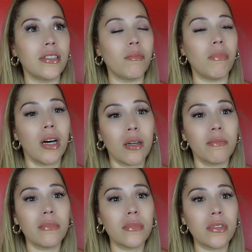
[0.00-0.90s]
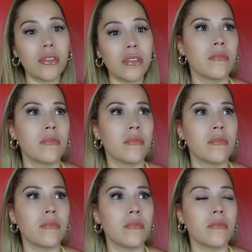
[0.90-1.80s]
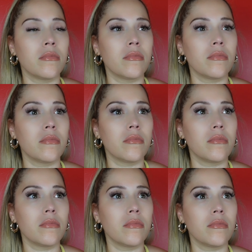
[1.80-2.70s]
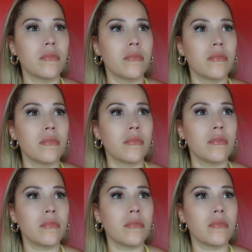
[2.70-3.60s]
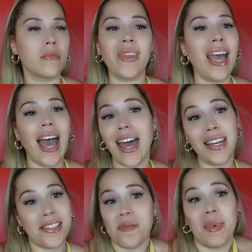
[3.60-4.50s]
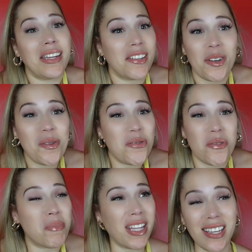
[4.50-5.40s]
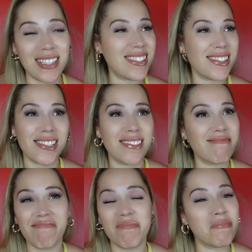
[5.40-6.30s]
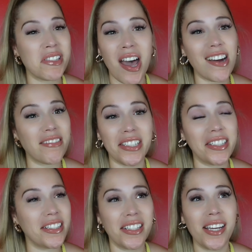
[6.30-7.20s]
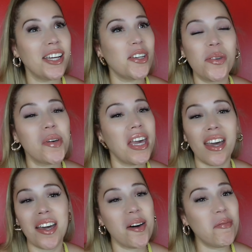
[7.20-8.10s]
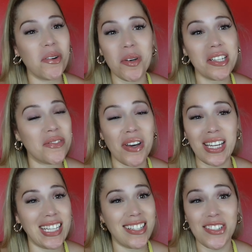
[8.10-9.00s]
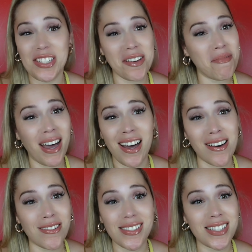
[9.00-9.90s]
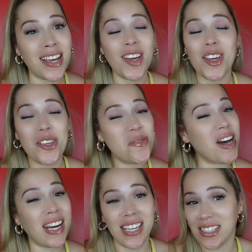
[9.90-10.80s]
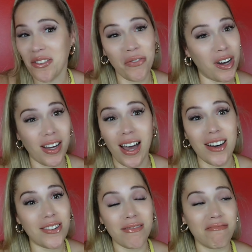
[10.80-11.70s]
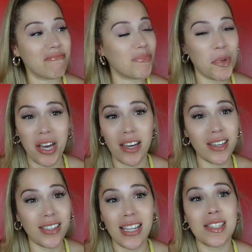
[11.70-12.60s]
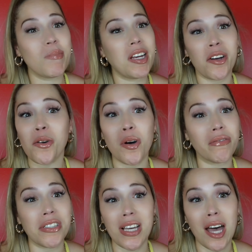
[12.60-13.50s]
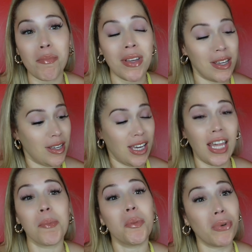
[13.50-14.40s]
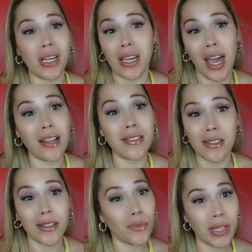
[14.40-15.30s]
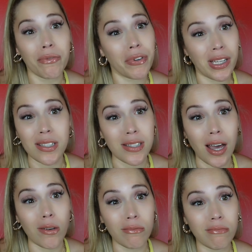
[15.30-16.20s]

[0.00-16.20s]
You bum. Which is why we're here, to figure out how to make it work. I need to meet at a neutral place. I'm sorry. You can't come with all this energy in my house. You got to get the fuck out, okay? Let's meet at a coffee shop, and I'm going to bring a calendar, and we can figure this out.